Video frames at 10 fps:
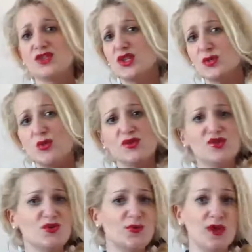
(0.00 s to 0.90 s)
2 words
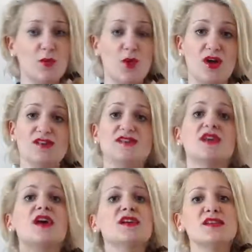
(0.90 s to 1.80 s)
or 3 words,
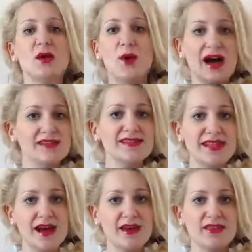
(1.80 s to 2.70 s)
so
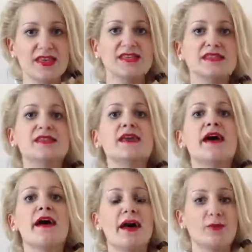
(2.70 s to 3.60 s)
underline this
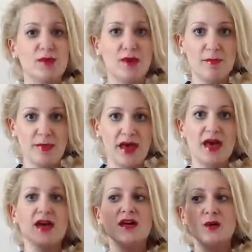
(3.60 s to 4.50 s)
and remember
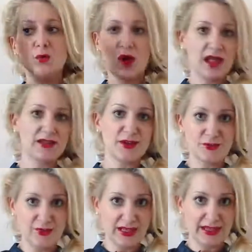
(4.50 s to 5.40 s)
while you
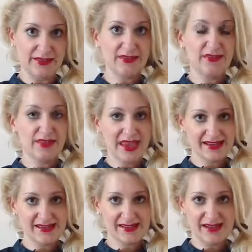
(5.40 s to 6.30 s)
fill in the
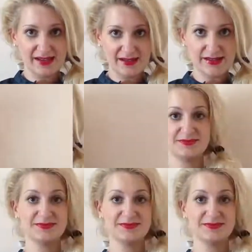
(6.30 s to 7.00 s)
exercise.